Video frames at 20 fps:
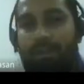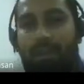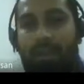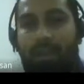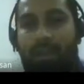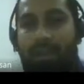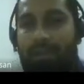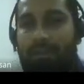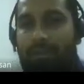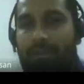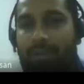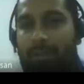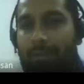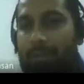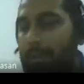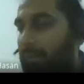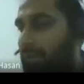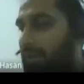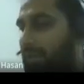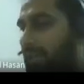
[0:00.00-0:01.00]
I don't
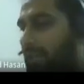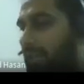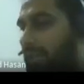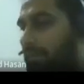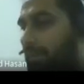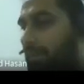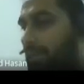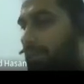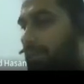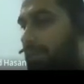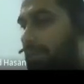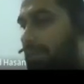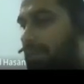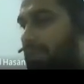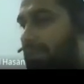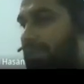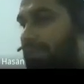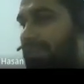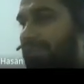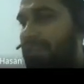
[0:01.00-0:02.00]
remember that, but
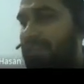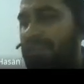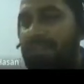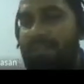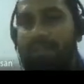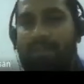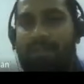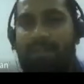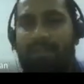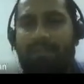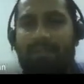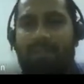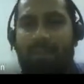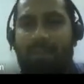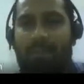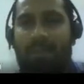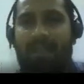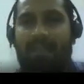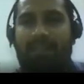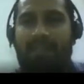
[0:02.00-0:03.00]
this is the
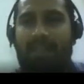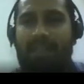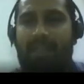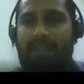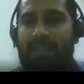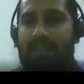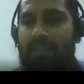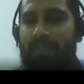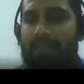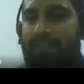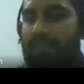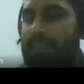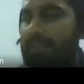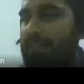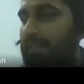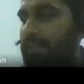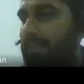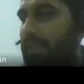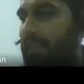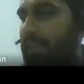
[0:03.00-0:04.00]
main thing here.
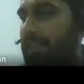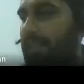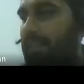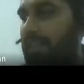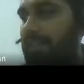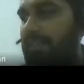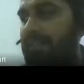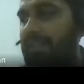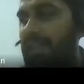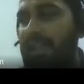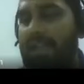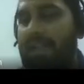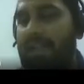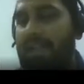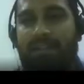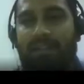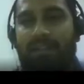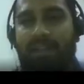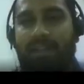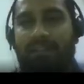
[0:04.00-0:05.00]
This is that
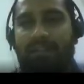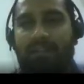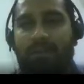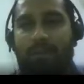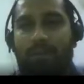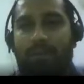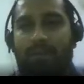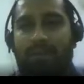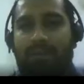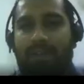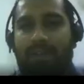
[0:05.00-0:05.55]
the execution